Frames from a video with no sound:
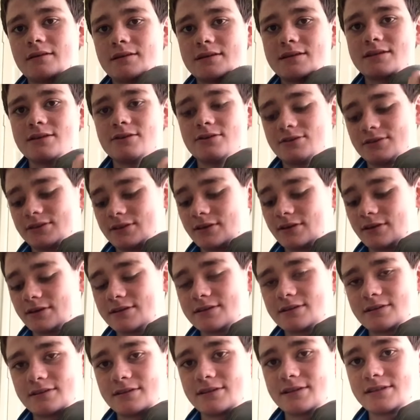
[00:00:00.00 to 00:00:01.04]
Seriously,
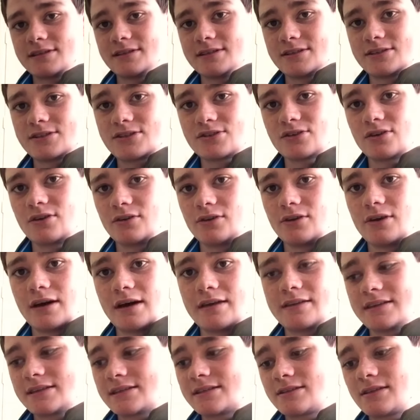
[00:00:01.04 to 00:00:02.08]
guys, this is so
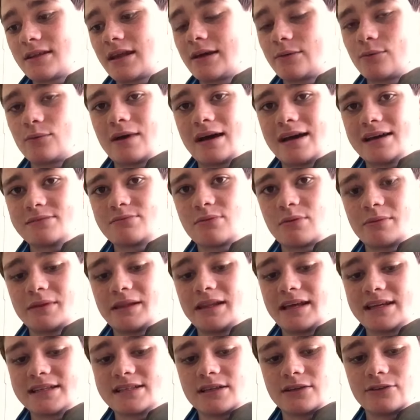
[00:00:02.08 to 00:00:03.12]
light. This slight weight is probably
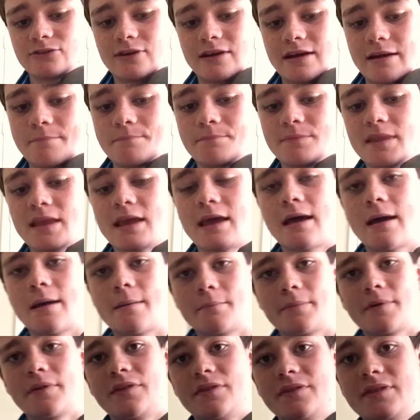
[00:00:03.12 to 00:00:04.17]
less than 1 gram.
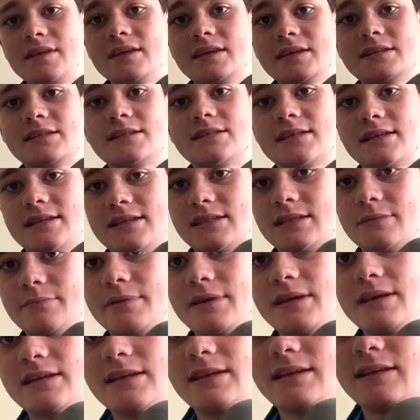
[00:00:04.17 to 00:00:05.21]
But this is the bit.